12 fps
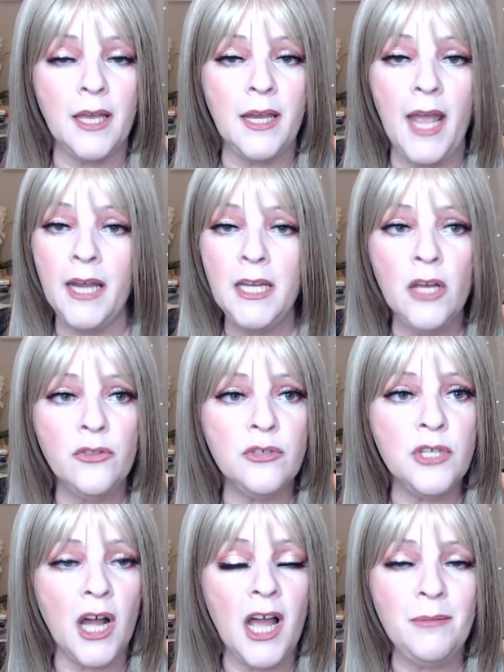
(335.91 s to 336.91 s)
And any other
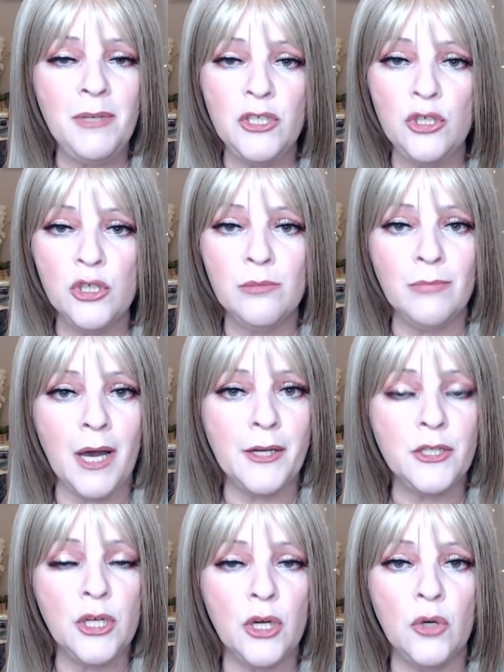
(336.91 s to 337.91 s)
time, he's just
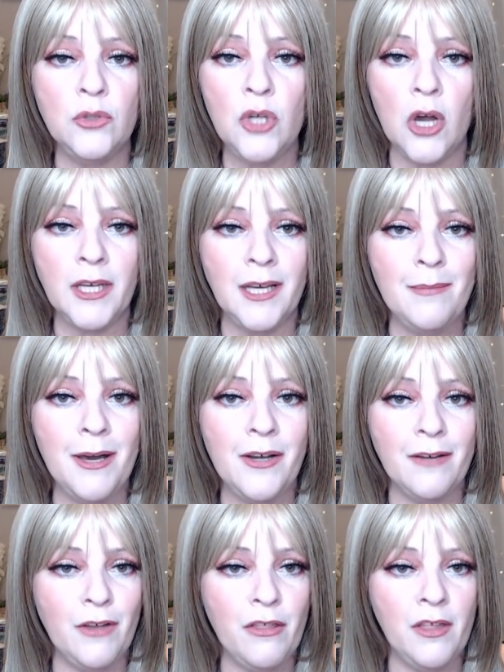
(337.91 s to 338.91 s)
monotone, talking about
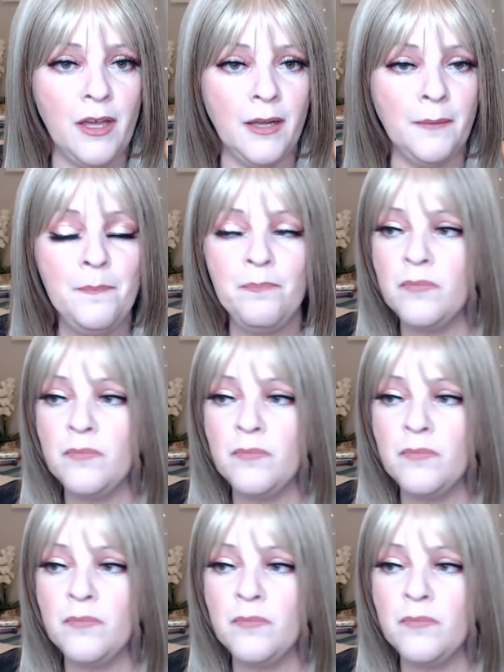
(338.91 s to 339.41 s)
everything.